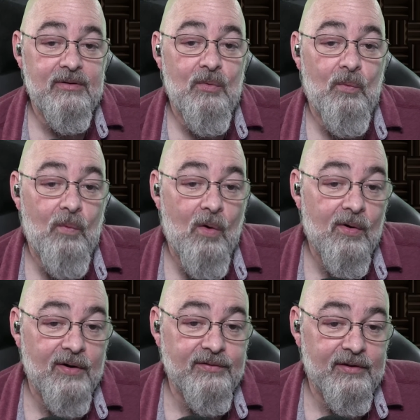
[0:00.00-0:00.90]

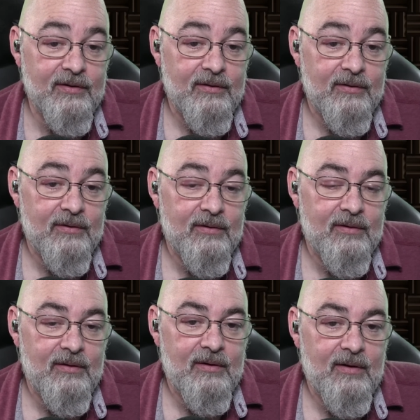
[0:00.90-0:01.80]
warranted,
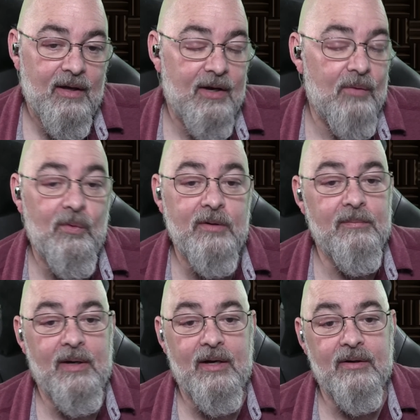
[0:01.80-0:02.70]
and it wouldn't
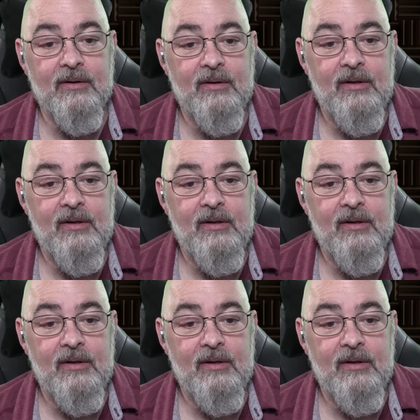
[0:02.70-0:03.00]
matter.